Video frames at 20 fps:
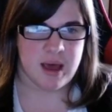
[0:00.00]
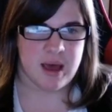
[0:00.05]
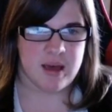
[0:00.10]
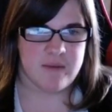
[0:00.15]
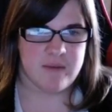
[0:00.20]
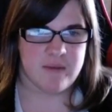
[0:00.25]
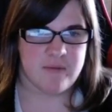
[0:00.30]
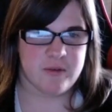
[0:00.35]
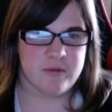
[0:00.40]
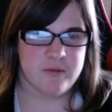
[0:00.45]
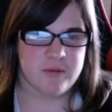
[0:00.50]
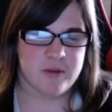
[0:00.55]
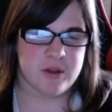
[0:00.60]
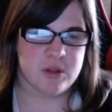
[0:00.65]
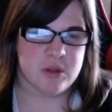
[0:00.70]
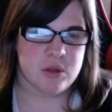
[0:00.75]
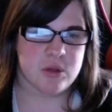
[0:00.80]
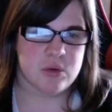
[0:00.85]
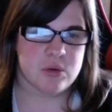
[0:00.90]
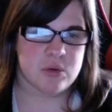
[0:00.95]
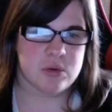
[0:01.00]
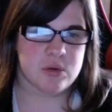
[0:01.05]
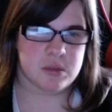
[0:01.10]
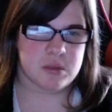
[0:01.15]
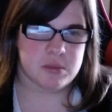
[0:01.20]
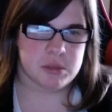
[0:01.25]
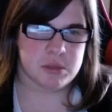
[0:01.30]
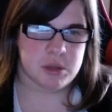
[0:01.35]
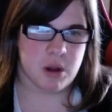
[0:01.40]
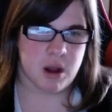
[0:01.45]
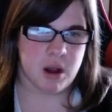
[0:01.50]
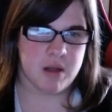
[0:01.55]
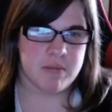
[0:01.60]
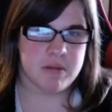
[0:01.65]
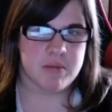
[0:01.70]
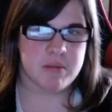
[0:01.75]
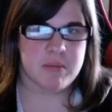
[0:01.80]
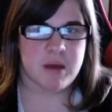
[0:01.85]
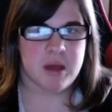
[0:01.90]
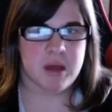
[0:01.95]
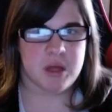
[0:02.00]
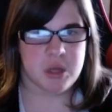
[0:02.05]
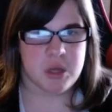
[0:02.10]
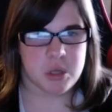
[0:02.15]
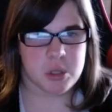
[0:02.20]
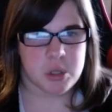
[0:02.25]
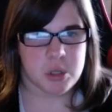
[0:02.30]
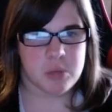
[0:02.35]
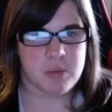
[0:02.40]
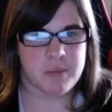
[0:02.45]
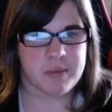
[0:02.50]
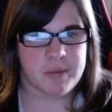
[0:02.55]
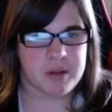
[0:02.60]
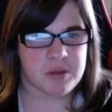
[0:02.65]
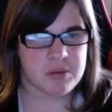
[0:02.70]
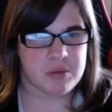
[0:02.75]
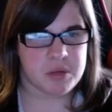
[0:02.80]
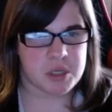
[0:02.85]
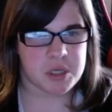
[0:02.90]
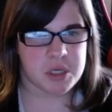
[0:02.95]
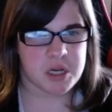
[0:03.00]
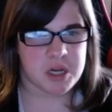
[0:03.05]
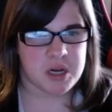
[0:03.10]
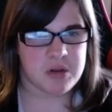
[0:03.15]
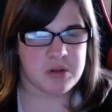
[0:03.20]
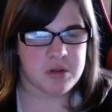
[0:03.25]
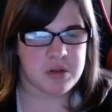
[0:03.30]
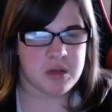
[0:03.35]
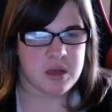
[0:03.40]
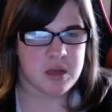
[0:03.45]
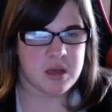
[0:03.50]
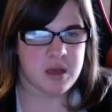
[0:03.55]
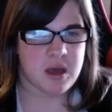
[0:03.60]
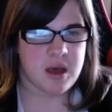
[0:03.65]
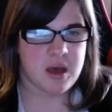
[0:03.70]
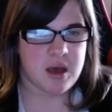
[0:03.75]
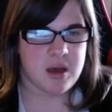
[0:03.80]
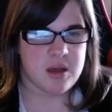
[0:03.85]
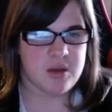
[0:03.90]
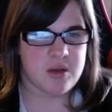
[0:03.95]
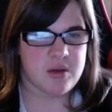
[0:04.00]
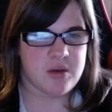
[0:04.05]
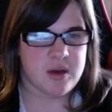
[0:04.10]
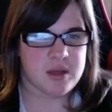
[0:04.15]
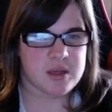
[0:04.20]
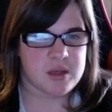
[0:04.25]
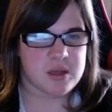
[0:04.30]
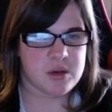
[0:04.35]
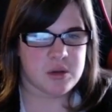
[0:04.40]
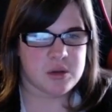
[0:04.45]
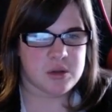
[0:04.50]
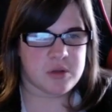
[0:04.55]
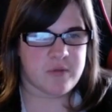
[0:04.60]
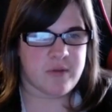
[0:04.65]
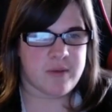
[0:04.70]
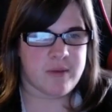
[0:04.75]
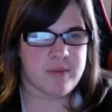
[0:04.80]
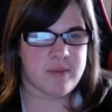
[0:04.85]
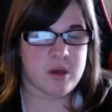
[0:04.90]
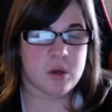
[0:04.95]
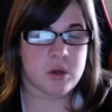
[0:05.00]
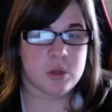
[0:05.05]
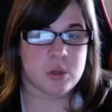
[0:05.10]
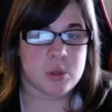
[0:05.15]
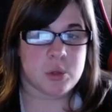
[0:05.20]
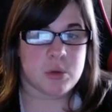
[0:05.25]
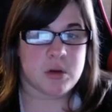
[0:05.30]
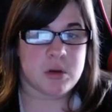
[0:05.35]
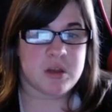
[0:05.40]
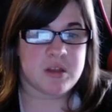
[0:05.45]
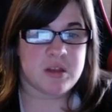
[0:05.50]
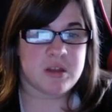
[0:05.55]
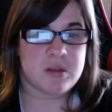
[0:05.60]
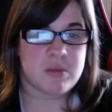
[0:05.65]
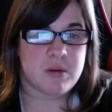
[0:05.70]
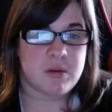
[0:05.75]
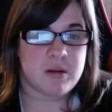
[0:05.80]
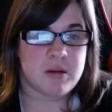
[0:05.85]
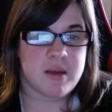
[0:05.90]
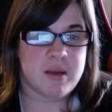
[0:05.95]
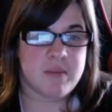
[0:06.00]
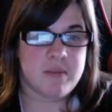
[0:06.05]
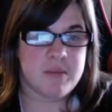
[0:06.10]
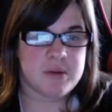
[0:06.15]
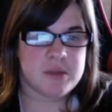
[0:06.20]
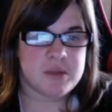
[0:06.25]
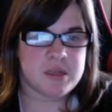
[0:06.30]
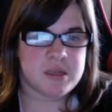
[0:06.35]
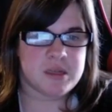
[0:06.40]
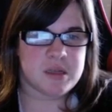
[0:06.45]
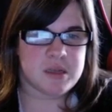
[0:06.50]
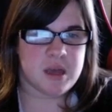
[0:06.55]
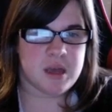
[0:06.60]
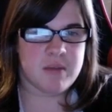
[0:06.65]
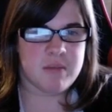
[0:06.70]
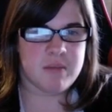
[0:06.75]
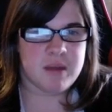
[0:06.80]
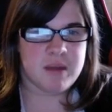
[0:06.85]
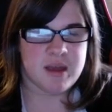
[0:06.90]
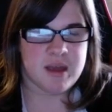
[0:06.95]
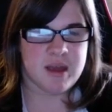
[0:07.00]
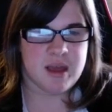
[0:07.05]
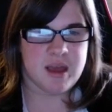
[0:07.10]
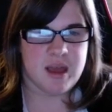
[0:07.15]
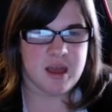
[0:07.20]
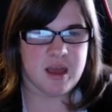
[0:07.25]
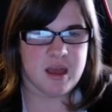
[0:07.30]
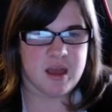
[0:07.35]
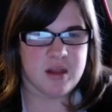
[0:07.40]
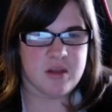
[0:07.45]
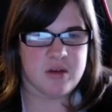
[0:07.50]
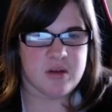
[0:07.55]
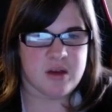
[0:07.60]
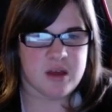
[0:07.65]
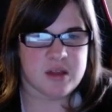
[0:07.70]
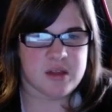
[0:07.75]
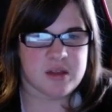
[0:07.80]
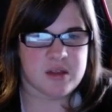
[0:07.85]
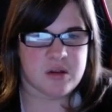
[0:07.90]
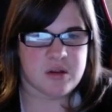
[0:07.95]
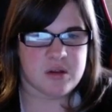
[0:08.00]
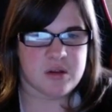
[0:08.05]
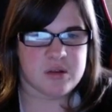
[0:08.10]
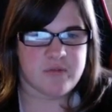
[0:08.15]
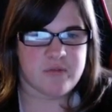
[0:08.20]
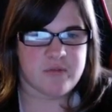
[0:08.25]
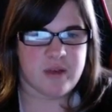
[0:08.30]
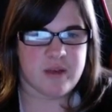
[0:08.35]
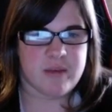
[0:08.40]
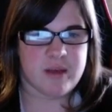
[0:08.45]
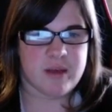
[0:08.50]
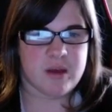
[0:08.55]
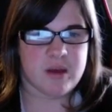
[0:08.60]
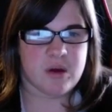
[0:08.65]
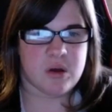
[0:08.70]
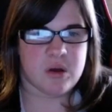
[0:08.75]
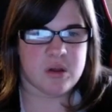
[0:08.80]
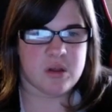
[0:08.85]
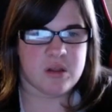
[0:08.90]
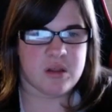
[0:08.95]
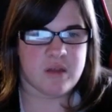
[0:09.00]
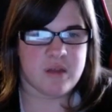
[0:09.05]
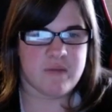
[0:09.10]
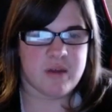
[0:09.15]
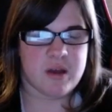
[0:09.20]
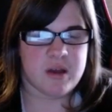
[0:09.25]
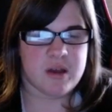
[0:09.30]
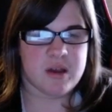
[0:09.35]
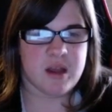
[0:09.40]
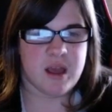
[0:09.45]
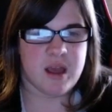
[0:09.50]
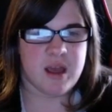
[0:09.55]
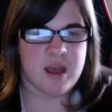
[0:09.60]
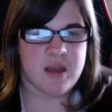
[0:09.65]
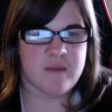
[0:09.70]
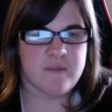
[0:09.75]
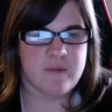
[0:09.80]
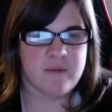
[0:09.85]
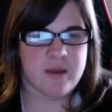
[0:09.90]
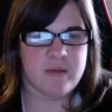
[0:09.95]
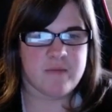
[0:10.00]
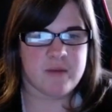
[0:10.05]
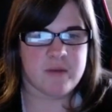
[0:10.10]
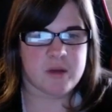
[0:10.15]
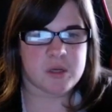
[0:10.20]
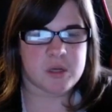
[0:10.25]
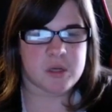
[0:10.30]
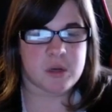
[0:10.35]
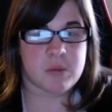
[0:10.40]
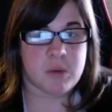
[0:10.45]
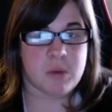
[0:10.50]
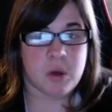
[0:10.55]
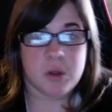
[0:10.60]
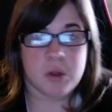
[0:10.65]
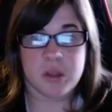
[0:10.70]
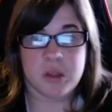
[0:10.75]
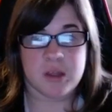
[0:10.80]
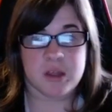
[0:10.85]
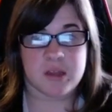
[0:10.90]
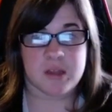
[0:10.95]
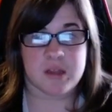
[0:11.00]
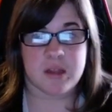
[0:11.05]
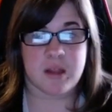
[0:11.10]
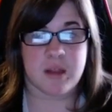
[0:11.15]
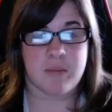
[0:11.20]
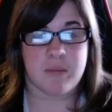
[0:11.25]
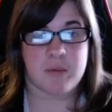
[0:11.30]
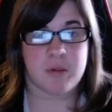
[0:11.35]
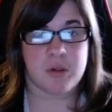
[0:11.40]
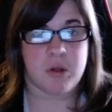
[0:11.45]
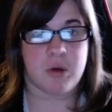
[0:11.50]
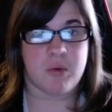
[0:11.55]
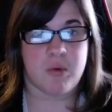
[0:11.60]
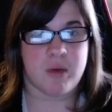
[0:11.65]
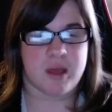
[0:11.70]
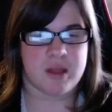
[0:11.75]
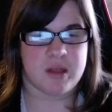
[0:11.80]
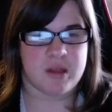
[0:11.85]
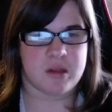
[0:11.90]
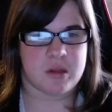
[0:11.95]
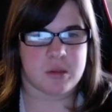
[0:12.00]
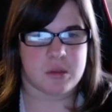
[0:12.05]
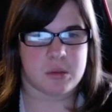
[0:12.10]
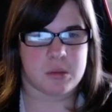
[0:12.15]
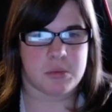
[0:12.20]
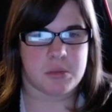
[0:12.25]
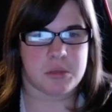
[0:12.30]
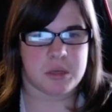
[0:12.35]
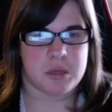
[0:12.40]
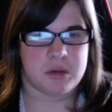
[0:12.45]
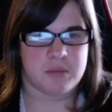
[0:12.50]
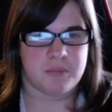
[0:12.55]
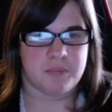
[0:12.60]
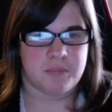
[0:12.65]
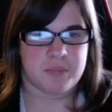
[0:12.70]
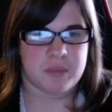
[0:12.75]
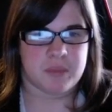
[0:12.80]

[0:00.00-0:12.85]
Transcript: Uh, feel free to subscribe to my YouTube or my Twitch channel. Uh, you guys can also find me on Twitter, that's where I am most of the time. And you guys can also find me on Deviant and Fanfiction. All the links down below in the description.